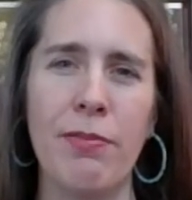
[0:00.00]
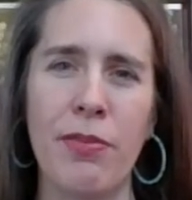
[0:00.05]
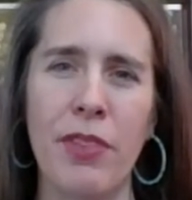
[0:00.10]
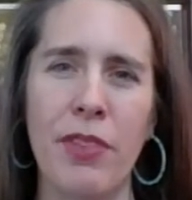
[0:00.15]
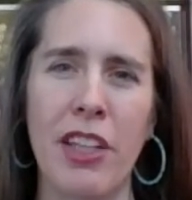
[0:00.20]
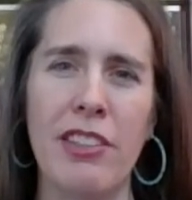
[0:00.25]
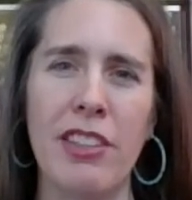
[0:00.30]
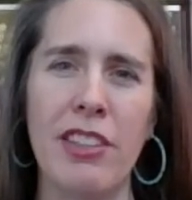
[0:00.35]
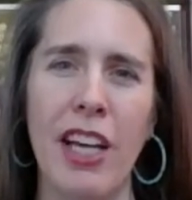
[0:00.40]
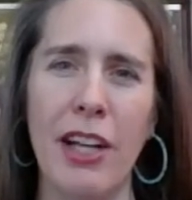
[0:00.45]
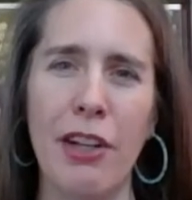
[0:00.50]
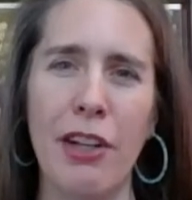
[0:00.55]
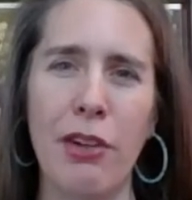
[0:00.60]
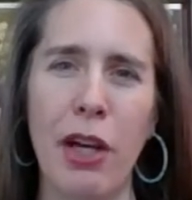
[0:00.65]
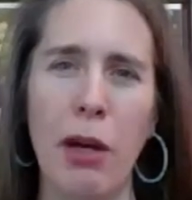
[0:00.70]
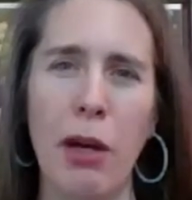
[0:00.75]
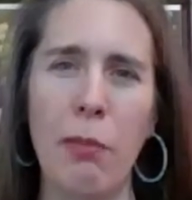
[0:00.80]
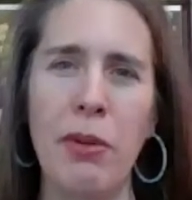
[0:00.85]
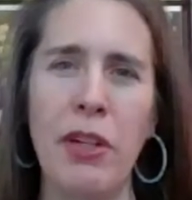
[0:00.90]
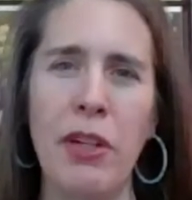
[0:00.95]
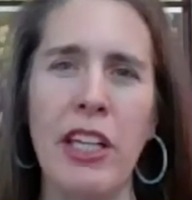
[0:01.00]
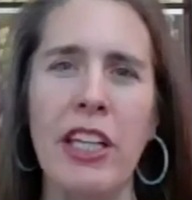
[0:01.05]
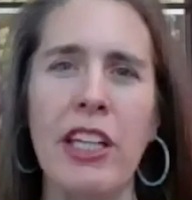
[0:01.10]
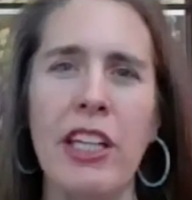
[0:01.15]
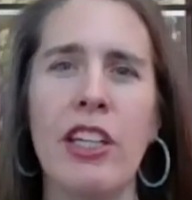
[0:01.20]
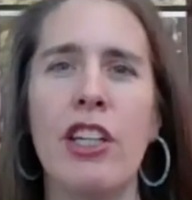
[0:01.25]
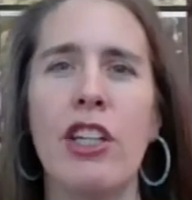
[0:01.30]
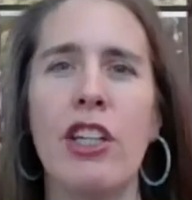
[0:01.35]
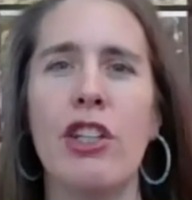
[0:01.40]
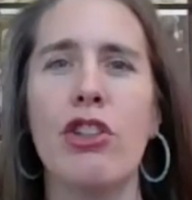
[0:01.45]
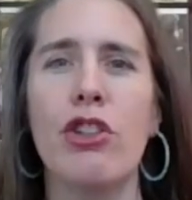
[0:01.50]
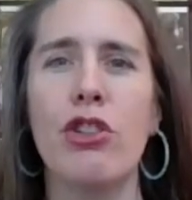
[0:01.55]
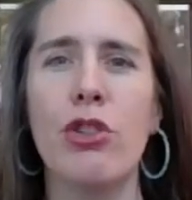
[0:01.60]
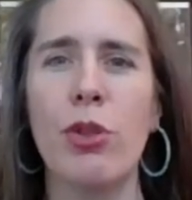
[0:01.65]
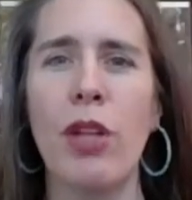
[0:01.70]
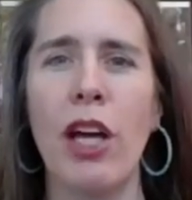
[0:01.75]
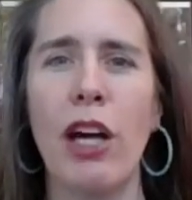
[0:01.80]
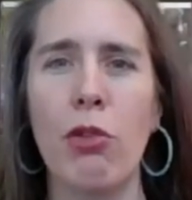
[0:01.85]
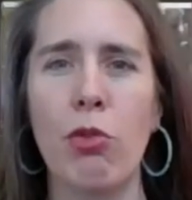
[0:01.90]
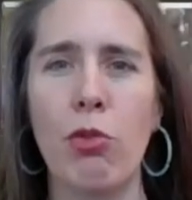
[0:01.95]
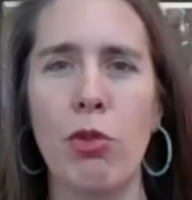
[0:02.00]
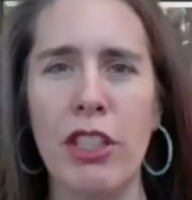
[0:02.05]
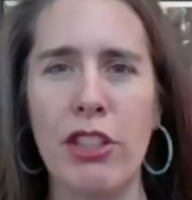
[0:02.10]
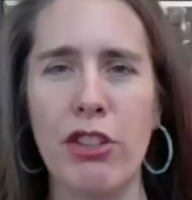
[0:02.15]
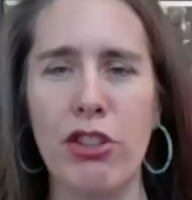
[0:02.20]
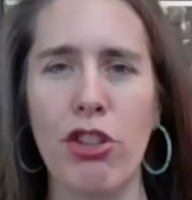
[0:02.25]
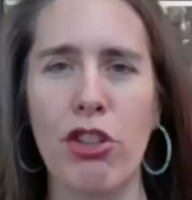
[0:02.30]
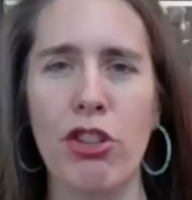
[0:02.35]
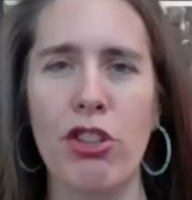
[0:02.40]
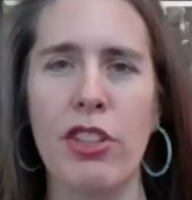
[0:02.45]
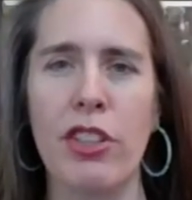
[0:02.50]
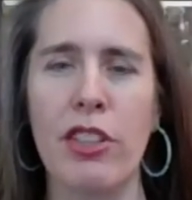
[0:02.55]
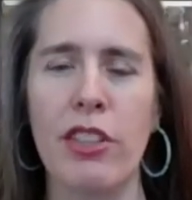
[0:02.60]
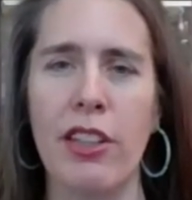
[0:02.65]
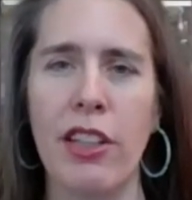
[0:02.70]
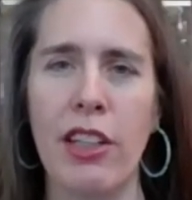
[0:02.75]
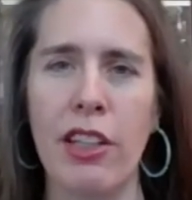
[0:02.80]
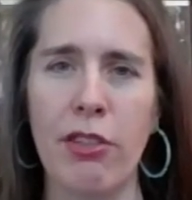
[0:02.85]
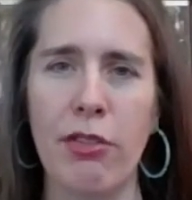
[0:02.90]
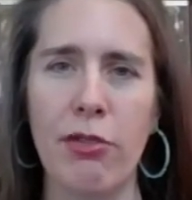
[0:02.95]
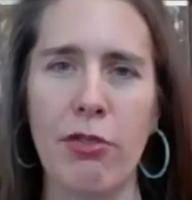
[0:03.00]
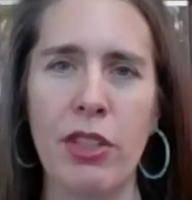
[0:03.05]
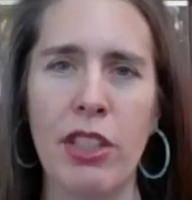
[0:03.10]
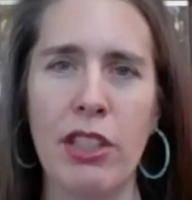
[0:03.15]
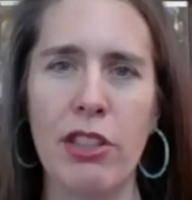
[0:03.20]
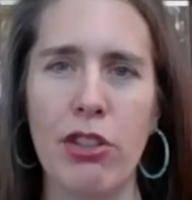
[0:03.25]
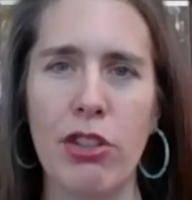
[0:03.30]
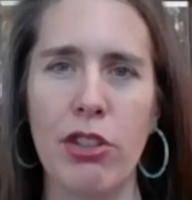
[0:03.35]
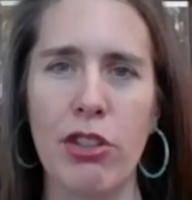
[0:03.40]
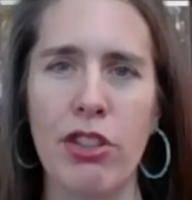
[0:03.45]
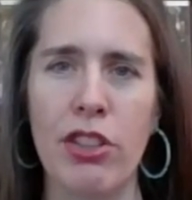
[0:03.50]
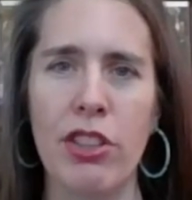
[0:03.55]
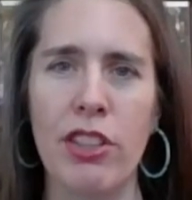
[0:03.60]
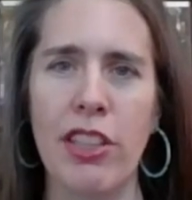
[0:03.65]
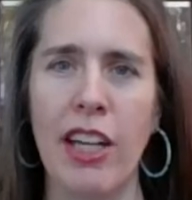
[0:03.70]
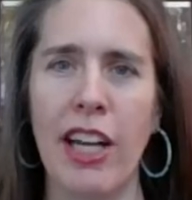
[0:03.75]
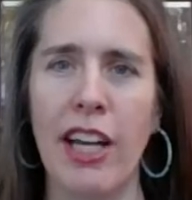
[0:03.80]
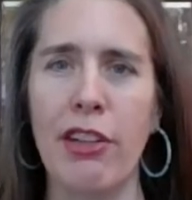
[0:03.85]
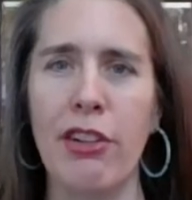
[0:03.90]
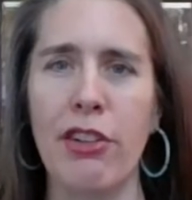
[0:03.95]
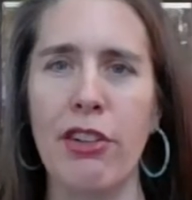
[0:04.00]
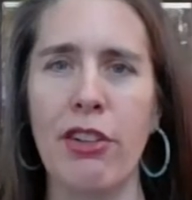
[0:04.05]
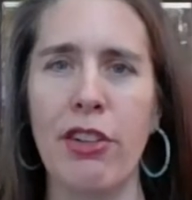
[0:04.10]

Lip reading: a title company do that research, that they research the title.